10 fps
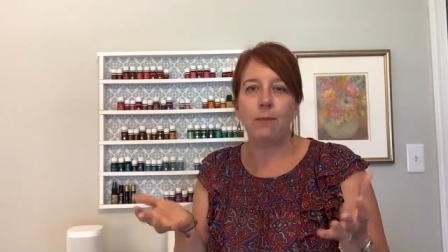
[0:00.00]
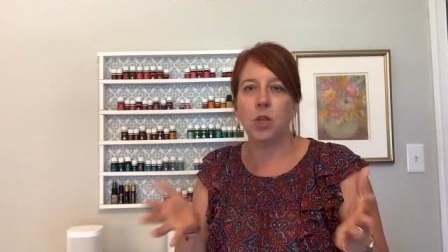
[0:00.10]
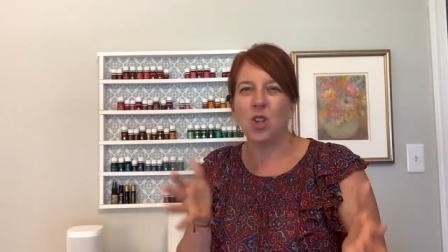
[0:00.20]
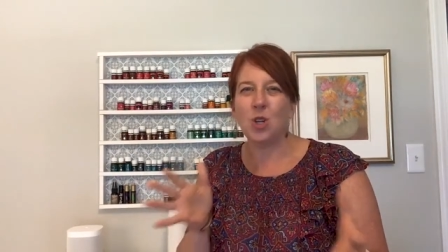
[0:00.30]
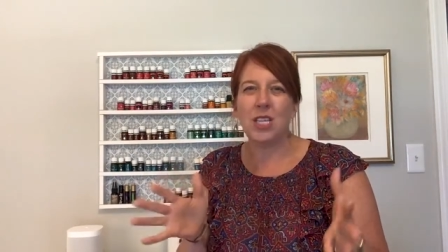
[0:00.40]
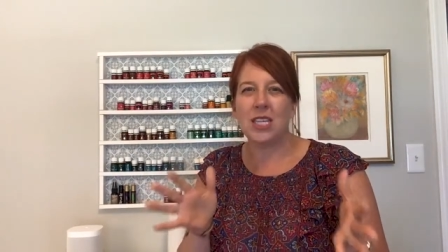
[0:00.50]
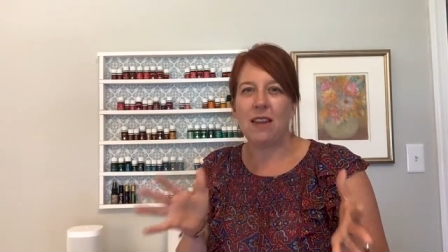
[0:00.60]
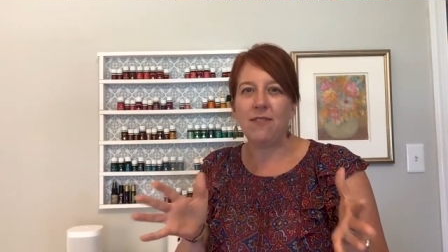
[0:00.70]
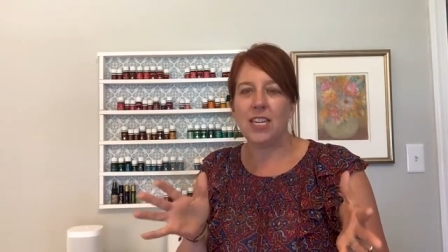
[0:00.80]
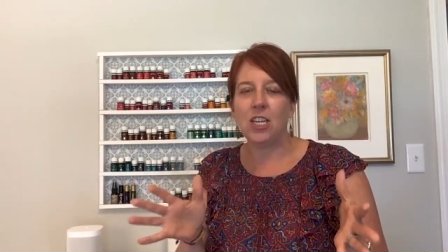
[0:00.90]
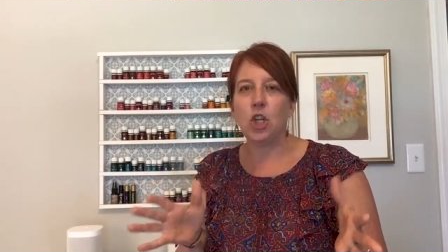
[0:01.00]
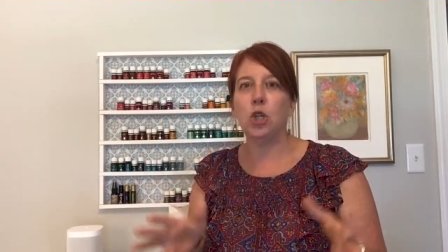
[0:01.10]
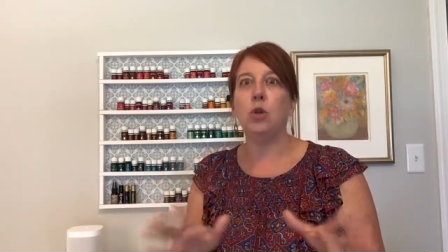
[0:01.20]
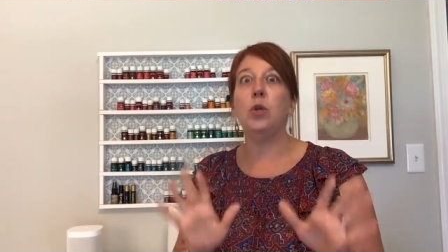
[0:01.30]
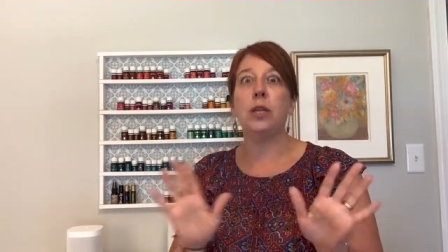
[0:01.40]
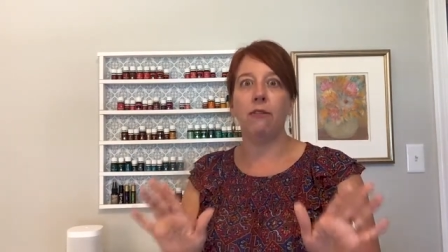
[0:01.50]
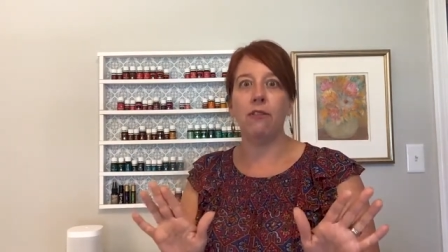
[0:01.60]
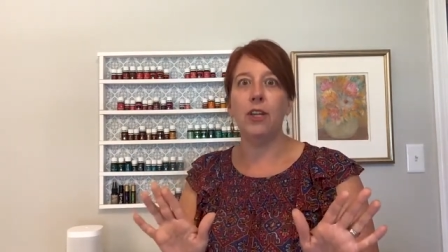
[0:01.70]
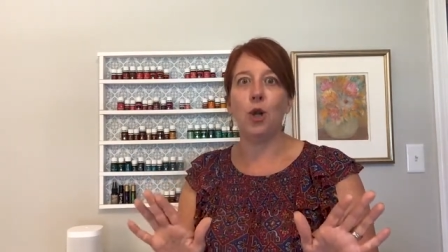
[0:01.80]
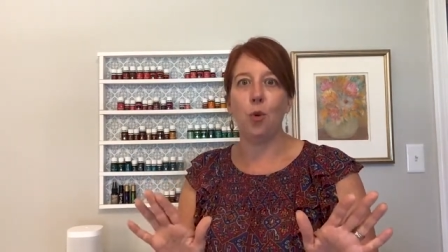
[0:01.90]
So there's a safety issue. You
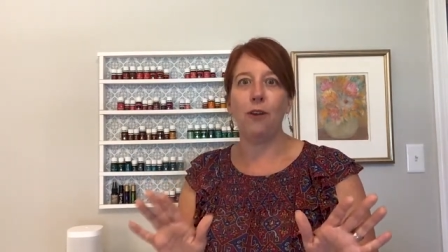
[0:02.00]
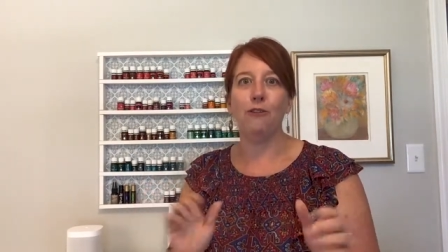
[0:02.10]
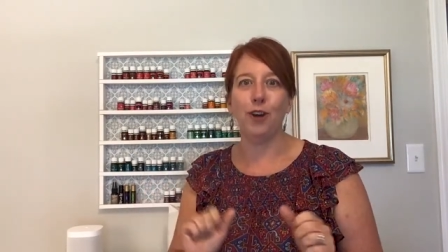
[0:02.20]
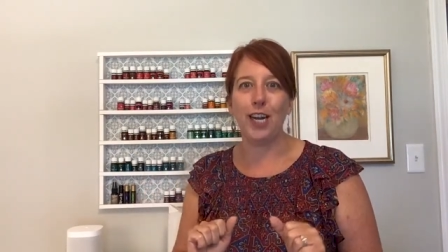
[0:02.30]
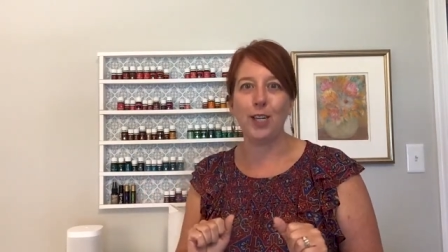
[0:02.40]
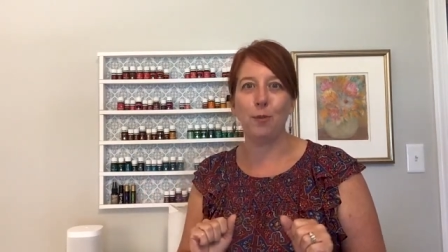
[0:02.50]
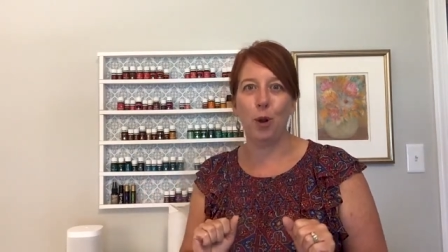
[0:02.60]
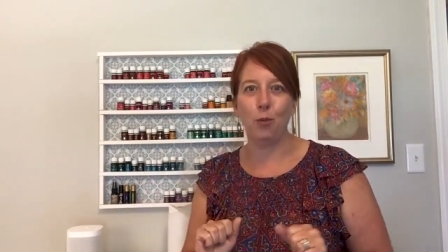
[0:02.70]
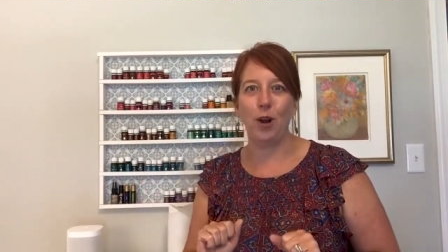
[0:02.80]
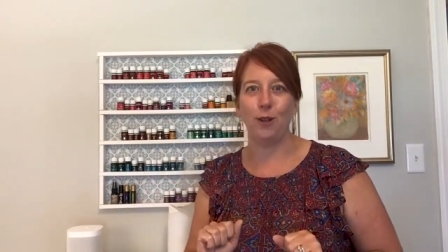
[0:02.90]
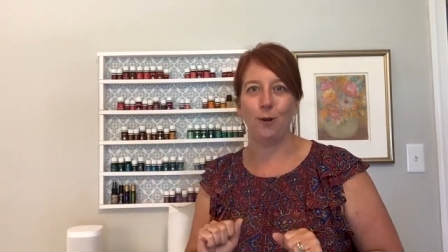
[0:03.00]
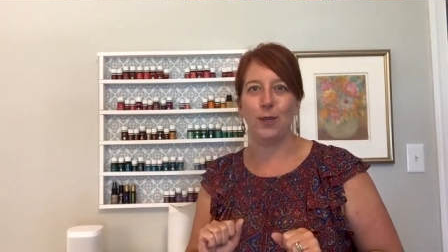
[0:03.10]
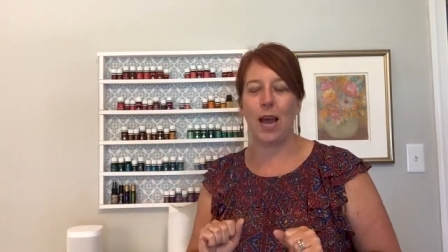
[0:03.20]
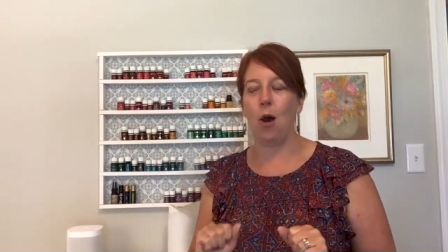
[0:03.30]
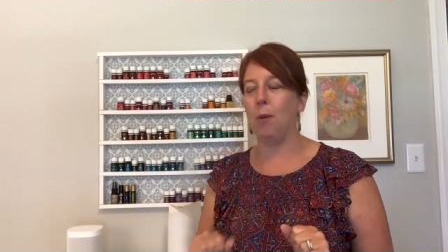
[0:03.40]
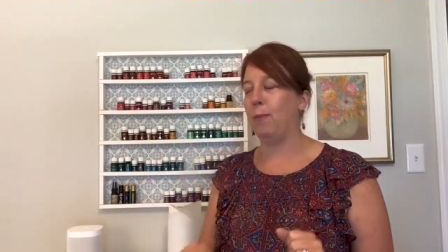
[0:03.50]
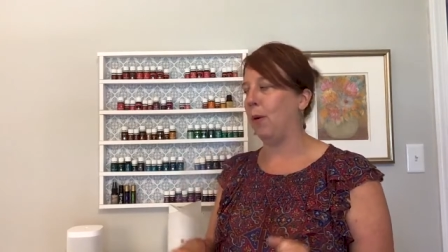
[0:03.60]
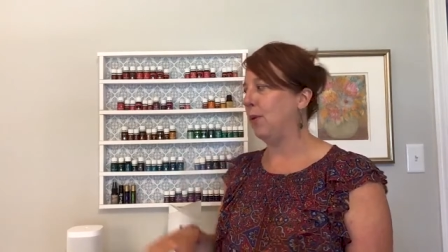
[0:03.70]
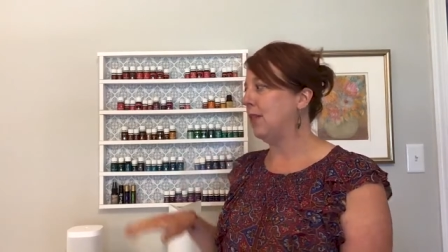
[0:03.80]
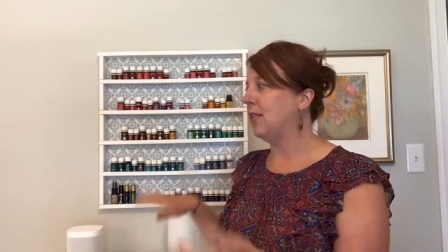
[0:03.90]
definitely don't want to forget to put one of those out. But
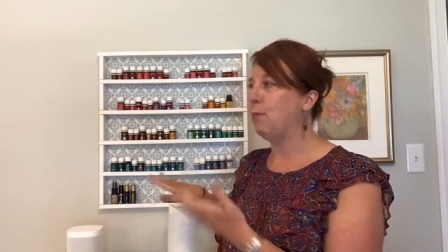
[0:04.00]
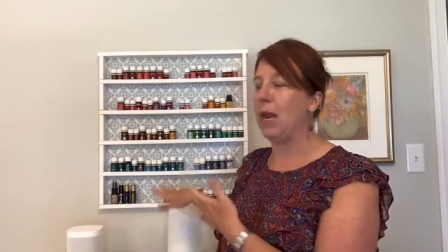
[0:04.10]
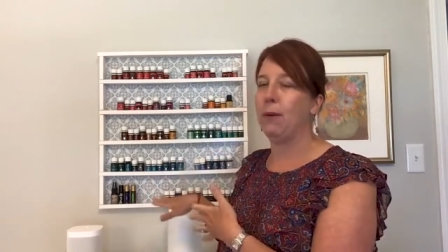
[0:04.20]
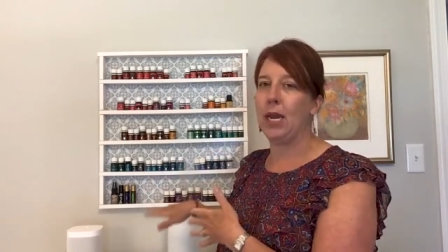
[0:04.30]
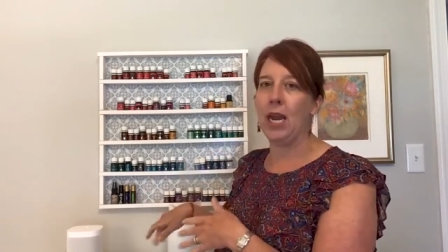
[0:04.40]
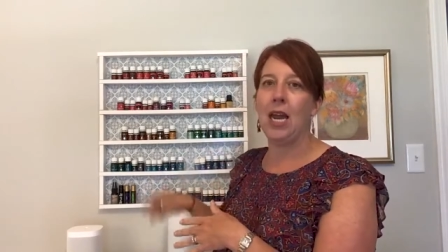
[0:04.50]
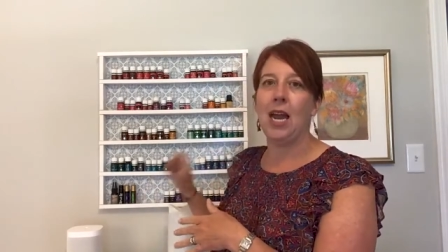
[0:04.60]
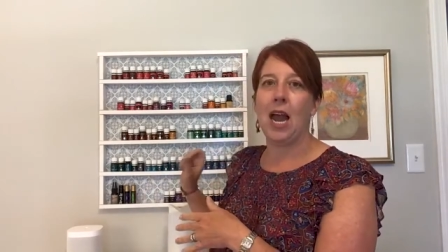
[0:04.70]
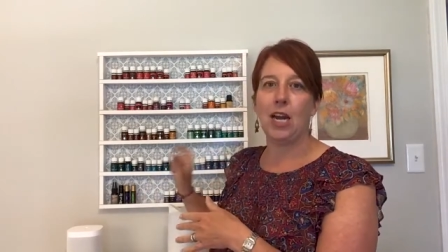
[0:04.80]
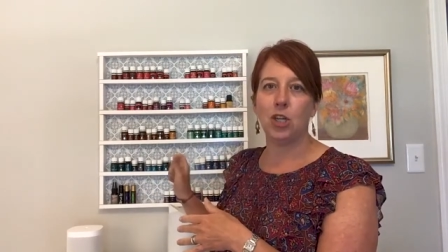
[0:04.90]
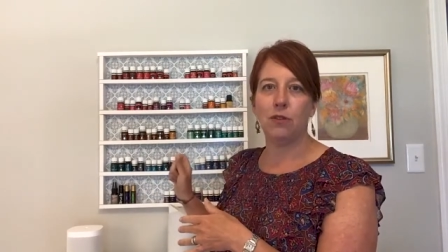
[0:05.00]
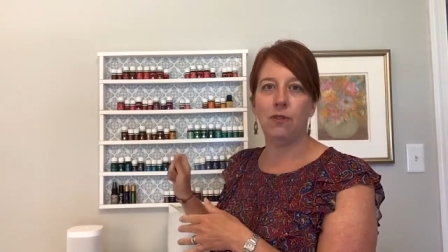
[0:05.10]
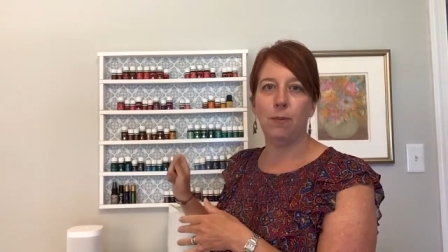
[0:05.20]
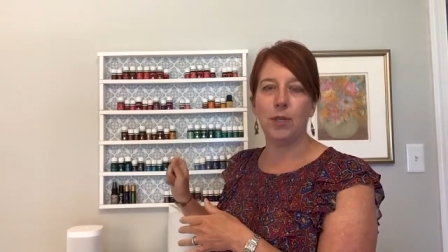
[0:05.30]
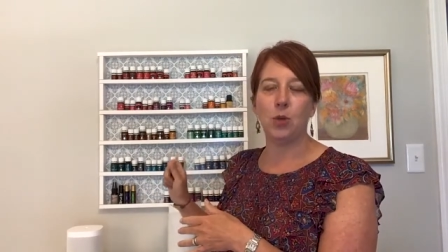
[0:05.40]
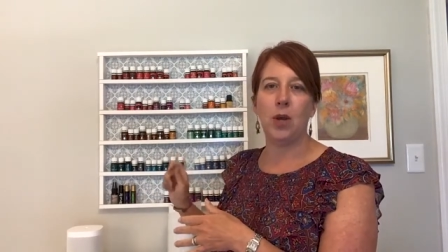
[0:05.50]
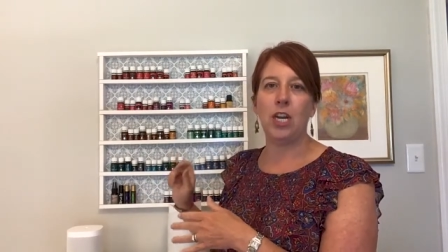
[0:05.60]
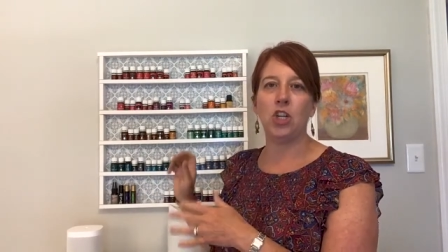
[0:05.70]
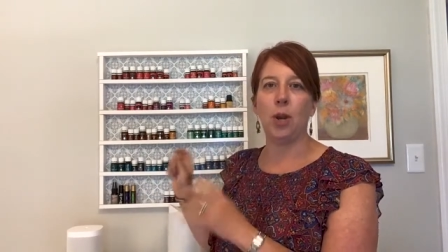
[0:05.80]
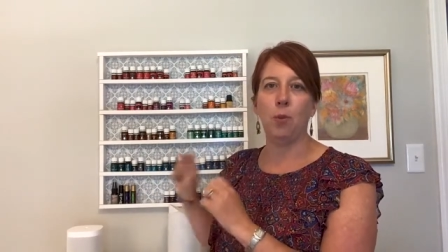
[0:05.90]
with this baby, I just flip a
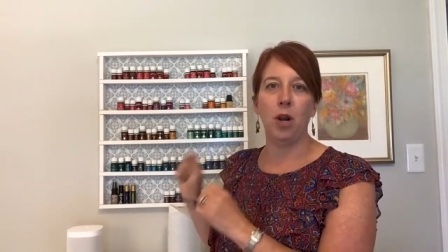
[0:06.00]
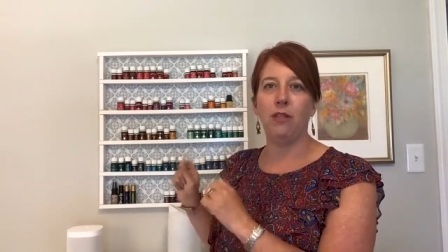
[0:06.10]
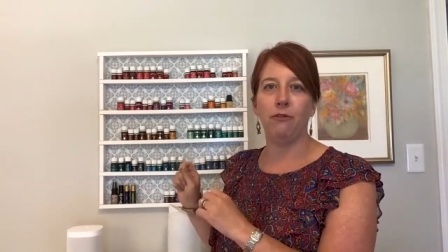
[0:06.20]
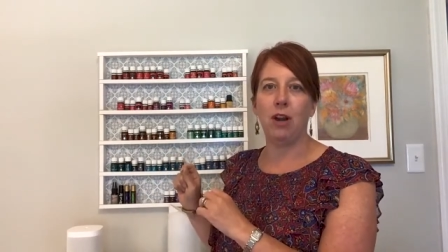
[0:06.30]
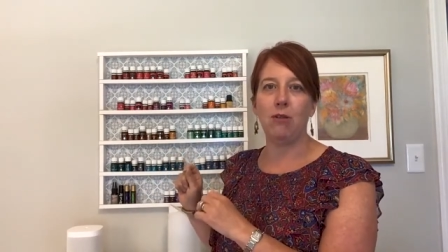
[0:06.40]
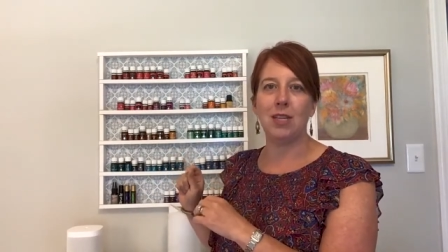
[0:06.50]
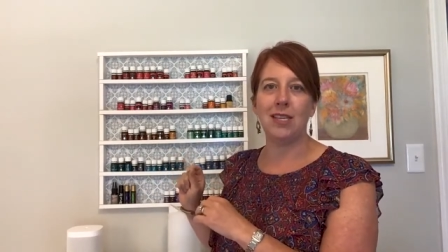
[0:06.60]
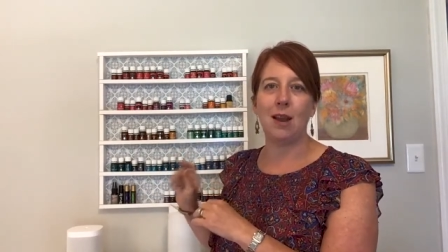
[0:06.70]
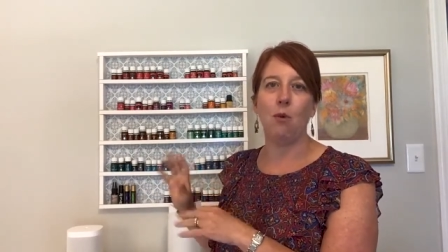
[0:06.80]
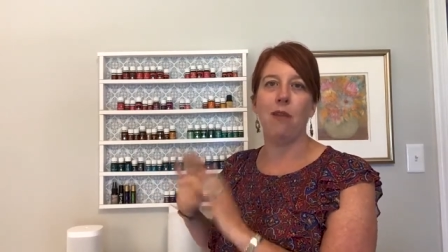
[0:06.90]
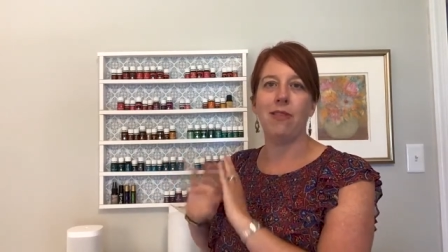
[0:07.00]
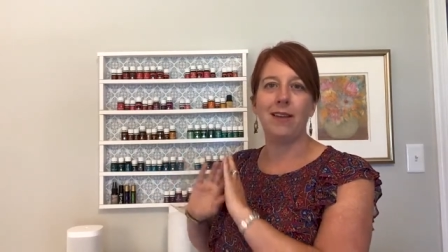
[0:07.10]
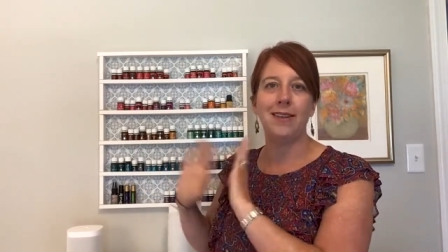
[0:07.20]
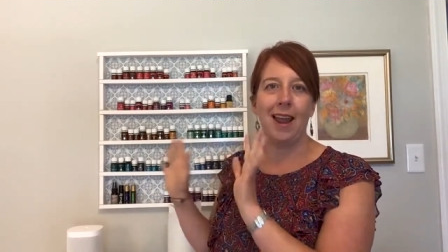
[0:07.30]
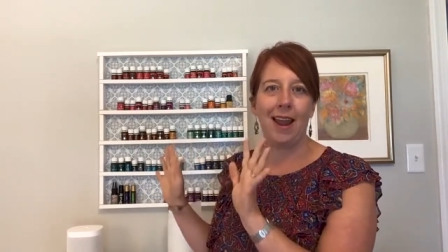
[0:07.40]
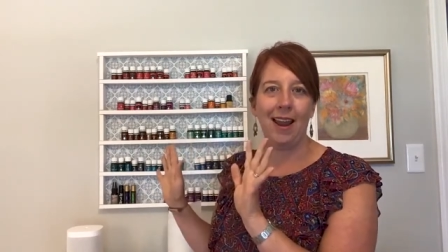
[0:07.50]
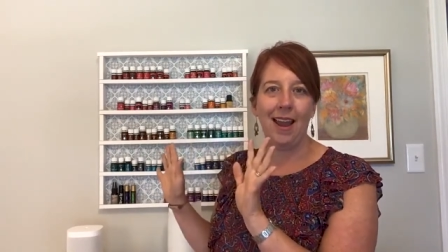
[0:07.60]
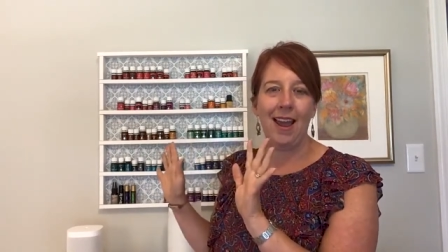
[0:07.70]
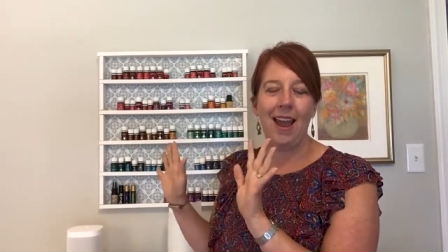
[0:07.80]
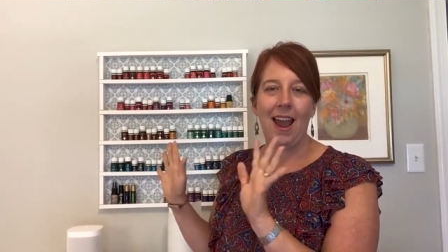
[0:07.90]
switch, I put in the fragrances I want that day,
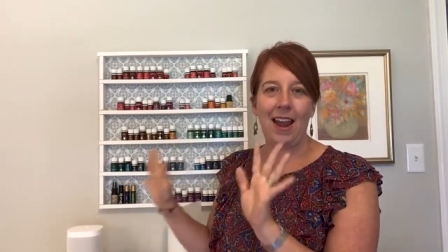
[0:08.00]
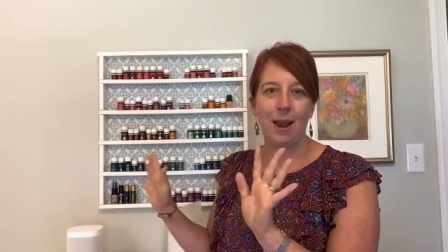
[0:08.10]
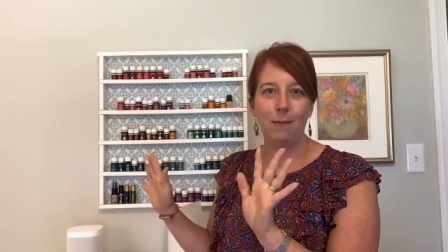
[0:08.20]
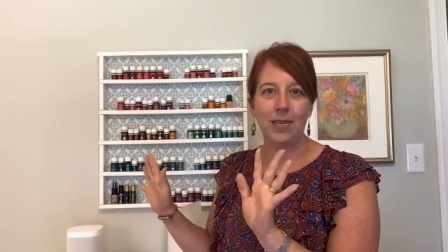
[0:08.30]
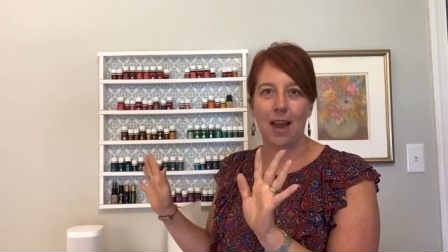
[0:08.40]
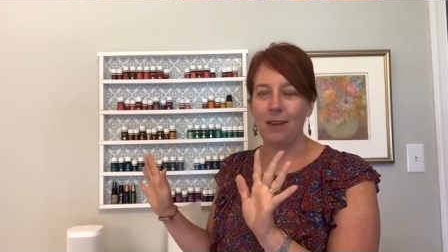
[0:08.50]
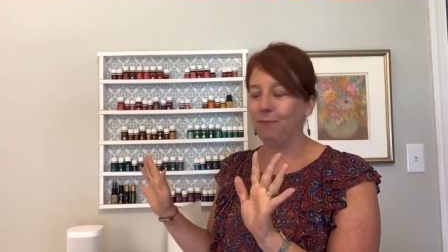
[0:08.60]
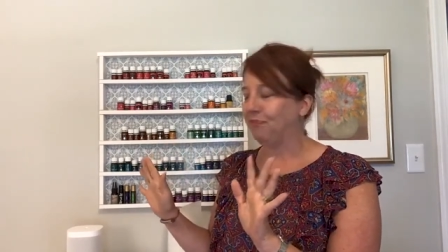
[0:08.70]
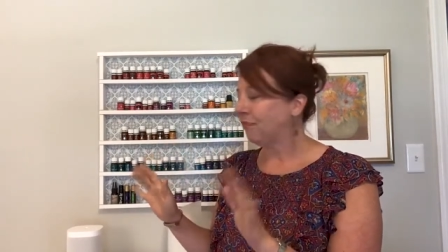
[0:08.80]
and I'm done.